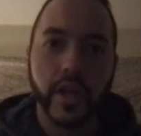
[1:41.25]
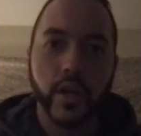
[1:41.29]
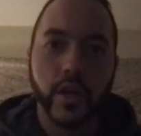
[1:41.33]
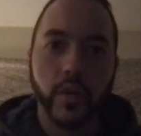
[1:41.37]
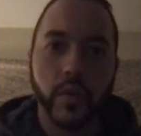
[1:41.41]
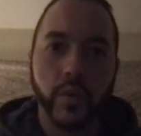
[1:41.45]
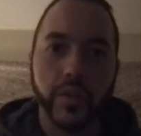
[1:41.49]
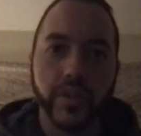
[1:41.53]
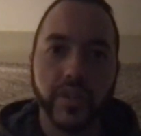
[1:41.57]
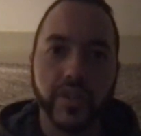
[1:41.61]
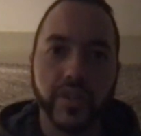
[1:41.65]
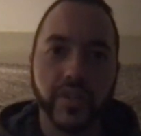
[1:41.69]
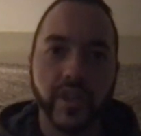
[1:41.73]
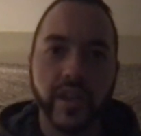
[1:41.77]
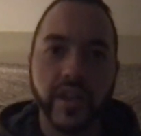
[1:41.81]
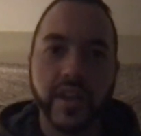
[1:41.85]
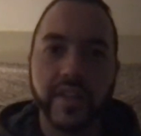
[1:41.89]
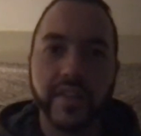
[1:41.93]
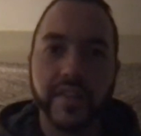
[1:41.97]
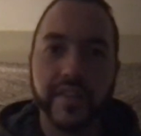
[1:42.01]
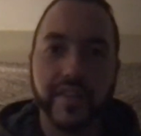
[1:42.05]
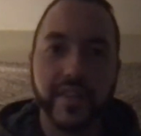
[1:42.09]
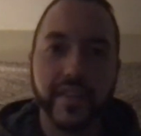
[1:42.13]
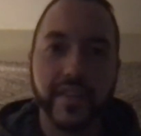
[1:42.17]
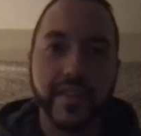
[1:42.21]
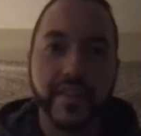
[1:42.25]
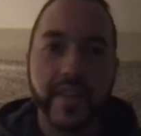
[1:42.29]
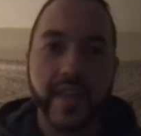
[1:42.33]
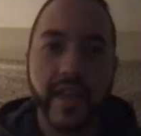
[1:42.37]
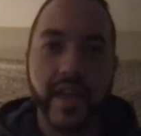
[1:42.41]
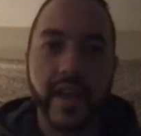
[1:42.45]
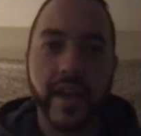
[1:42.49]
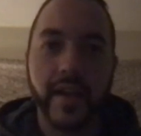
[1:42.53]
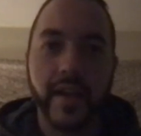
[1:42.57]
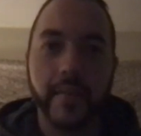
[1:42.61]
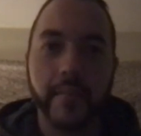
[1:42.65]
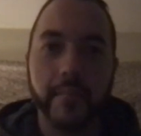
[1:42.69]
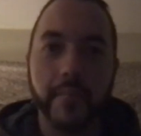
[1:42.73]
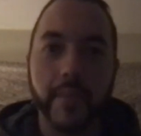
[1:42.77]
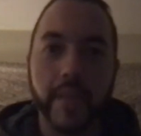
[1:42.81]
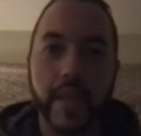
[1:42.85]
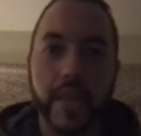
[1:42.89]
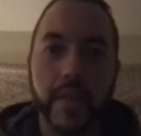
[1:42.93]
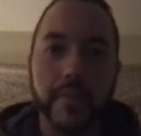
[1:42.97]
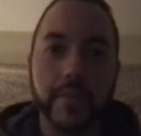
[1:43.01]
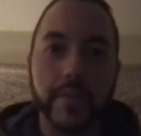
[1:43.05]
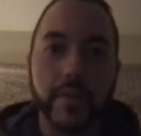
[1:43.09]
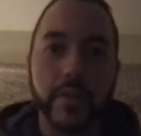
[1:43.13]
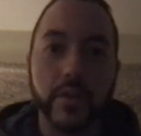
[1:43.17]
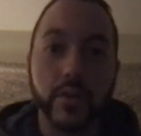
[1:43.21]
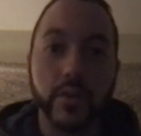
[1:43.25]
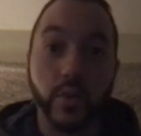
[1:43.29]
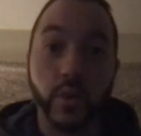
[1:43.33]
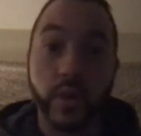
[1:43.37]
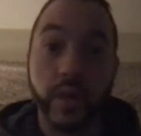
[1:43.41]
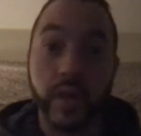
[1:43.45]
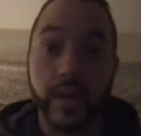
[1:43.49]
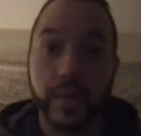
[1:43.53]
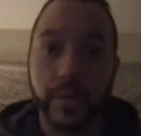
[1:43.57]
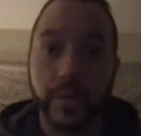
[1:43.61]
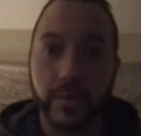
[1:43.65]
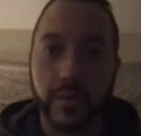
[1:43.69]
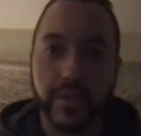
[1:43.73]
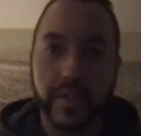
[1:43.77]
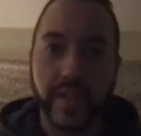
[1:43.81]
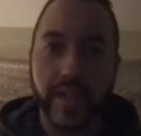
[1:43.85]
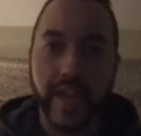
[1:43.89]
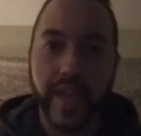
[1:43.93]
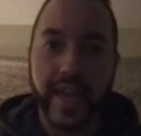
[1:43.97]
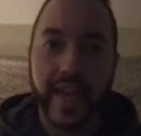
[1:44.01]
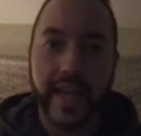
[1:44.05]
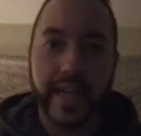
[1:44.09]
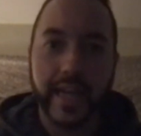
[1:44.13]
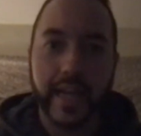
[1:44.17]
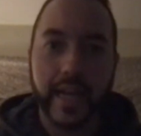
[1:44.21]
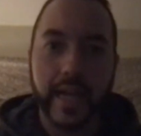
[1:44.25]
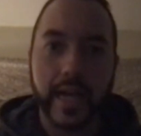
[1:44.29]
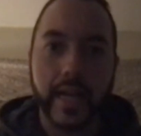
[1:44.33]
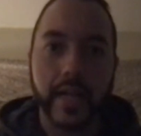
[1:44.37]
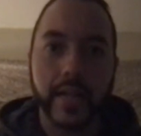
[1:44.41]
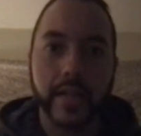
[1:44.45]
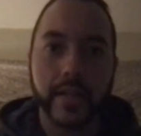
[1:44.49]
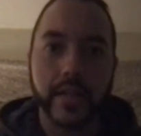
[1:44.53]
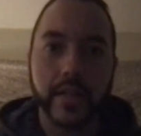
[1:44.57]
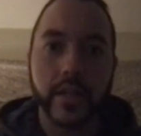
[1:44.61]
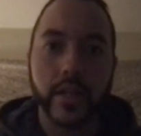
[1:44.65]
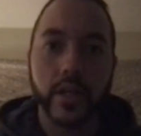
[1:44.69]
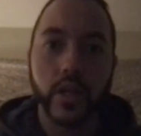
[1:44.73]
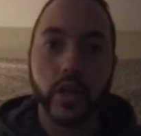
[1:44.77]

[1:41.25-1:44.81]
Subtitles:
Was there anything that maybe you were able to add on